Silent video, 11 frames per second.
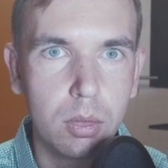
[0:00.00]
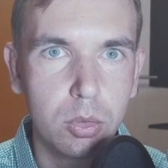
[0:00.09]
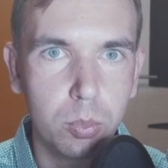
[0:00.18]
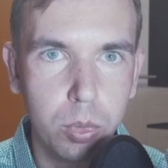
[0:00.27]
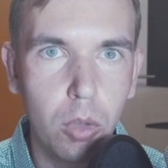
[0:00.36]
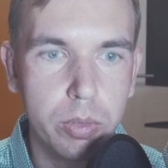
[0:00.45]

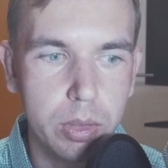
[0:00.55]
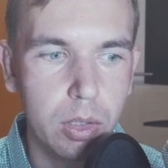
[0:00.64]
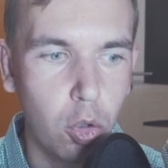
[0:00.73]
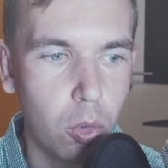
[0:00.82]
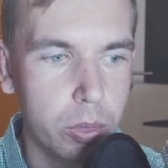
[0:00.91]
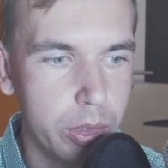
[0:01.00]
broader
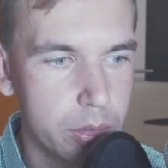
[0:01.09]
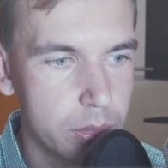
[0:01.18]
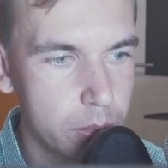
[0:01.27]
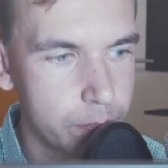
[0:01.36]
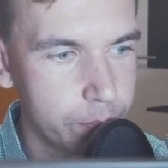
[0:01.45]
audience.